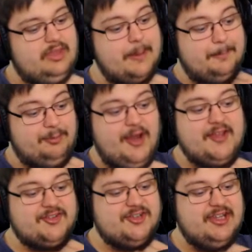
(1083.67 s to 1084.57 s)

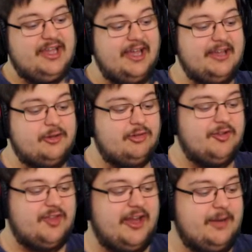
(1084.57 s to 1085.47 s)
Impressed? I
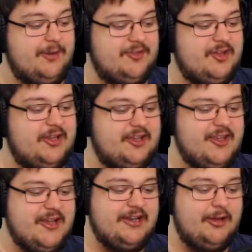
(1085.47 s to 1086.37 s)
increased the height of my sink.
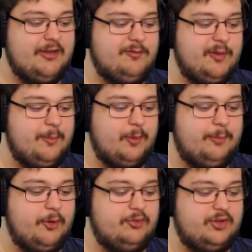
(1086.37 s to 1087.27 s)
Now I can fit more
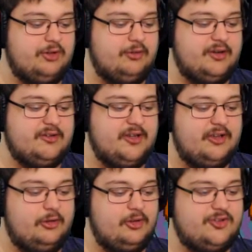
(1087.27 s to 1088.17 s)
bones under it.
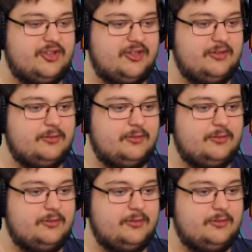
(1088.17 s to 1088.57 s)
Take a look-see.